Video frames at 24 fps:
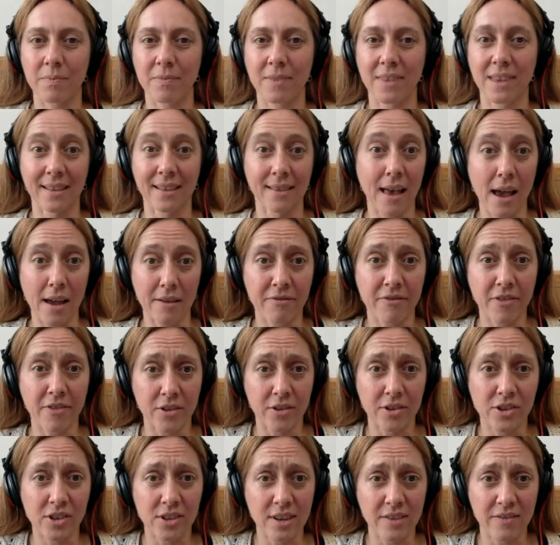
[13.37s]
live
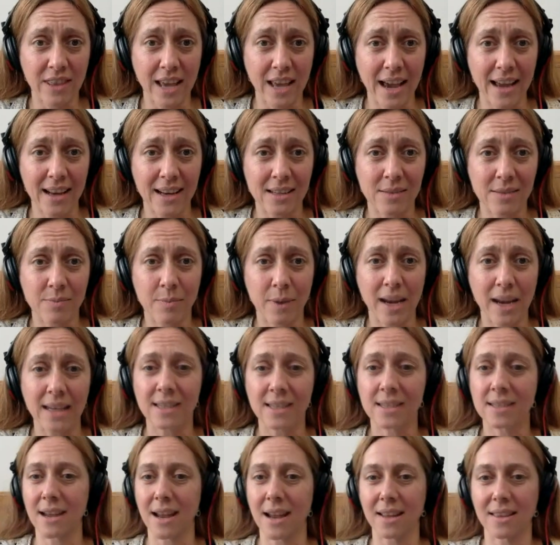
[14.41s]
version of that is
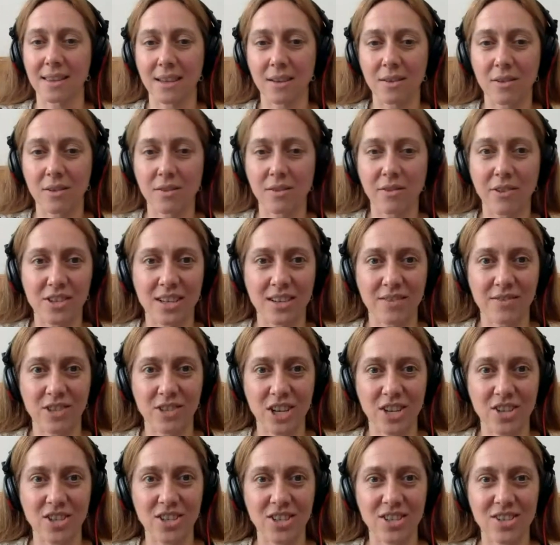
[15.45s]
based at the University of
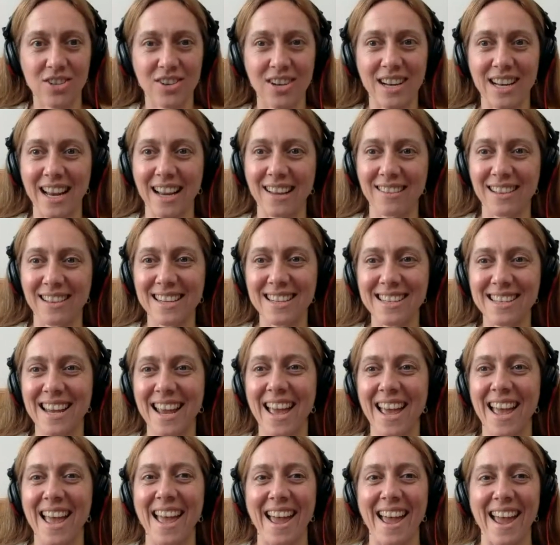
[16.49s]
Chichester in England,
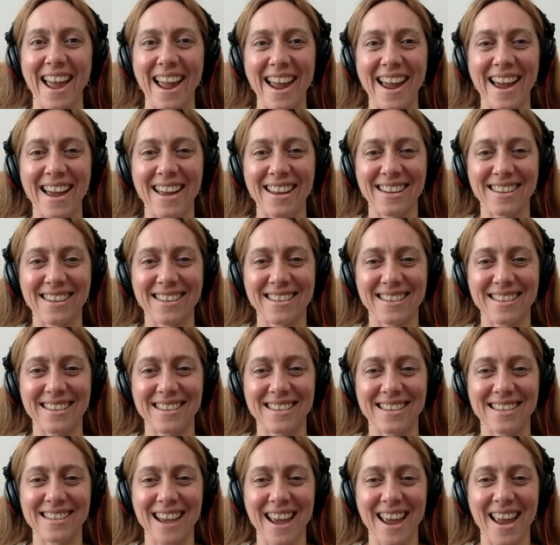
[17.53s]
and
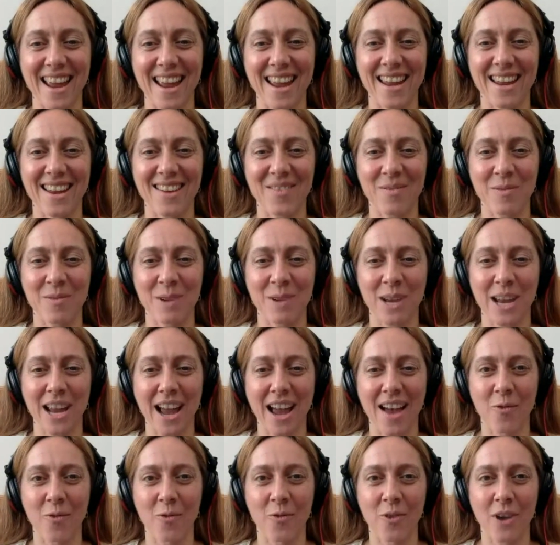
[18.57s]
today we
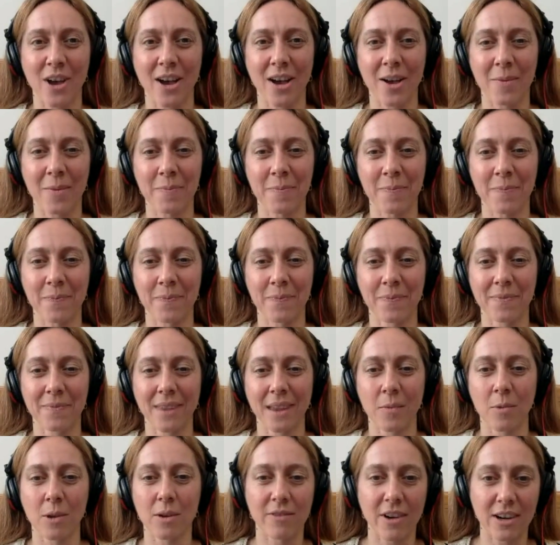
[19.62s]
have
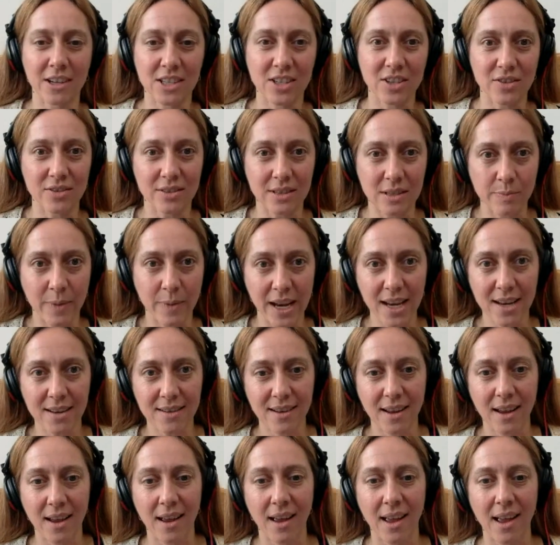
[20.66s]
one of our students,
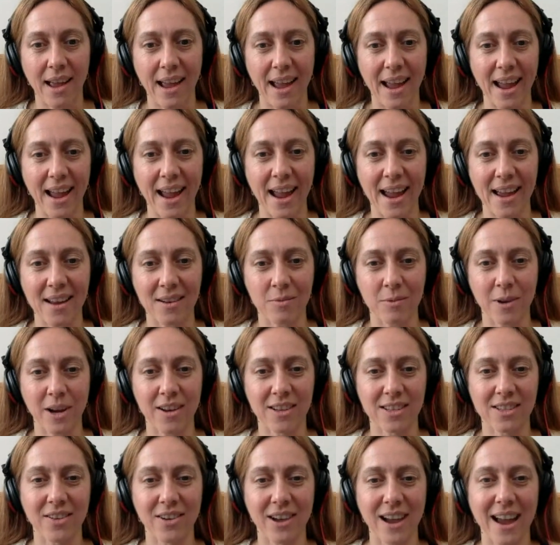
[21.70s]
Pete, and we
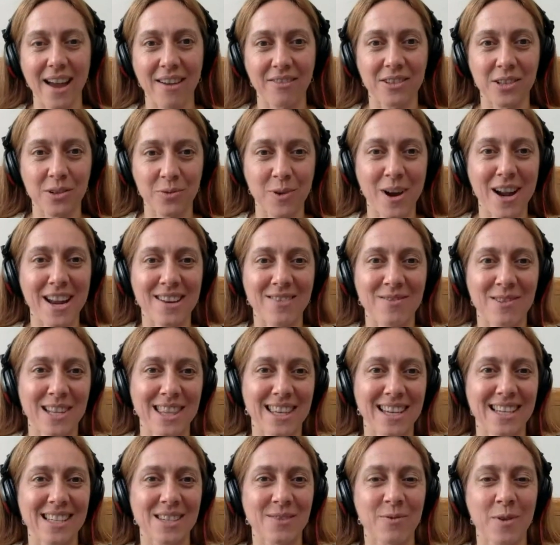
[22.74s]
also have Duane
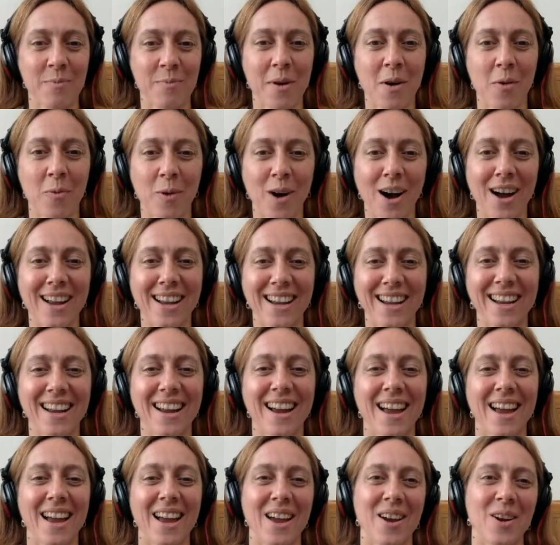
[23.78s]
with us from Hawaii,
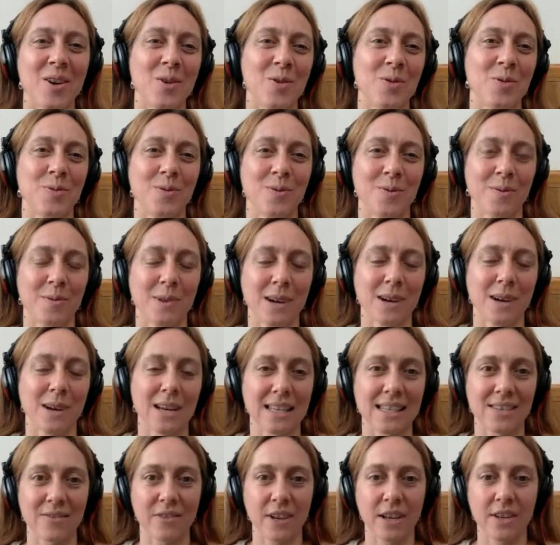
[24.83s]
who
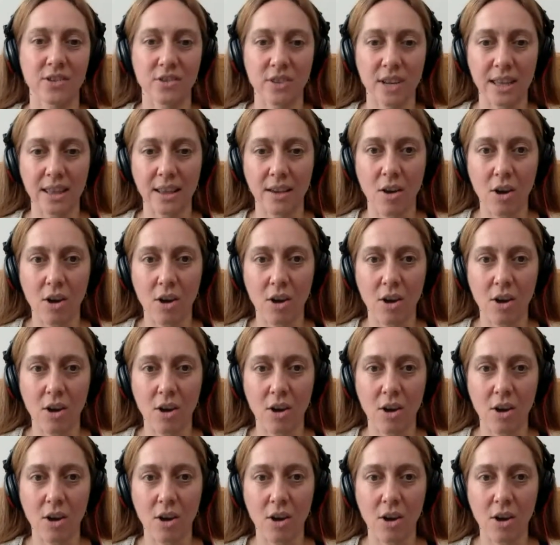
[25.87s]
was featured in the